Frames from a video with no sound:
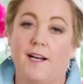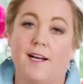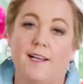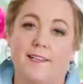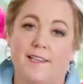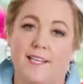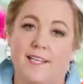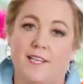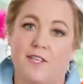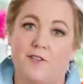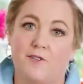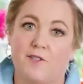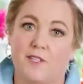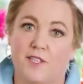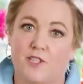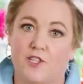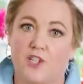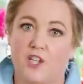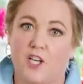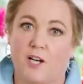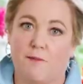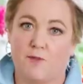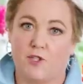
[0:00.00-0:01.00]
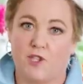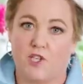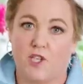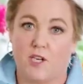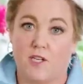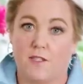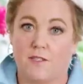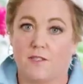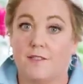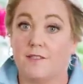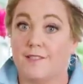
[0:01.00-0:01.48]
I like using chopped
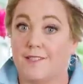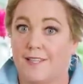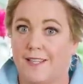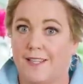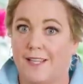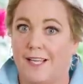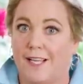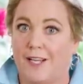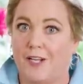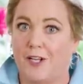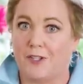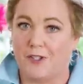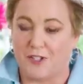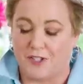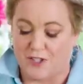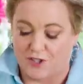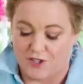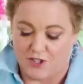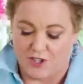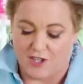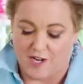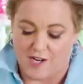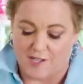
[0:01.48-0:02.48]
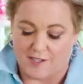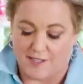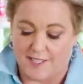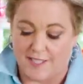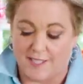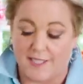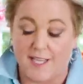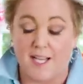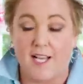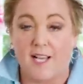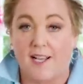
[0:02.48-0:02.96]
chocolate because I like good
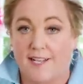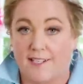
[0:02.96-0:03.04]
chocolate.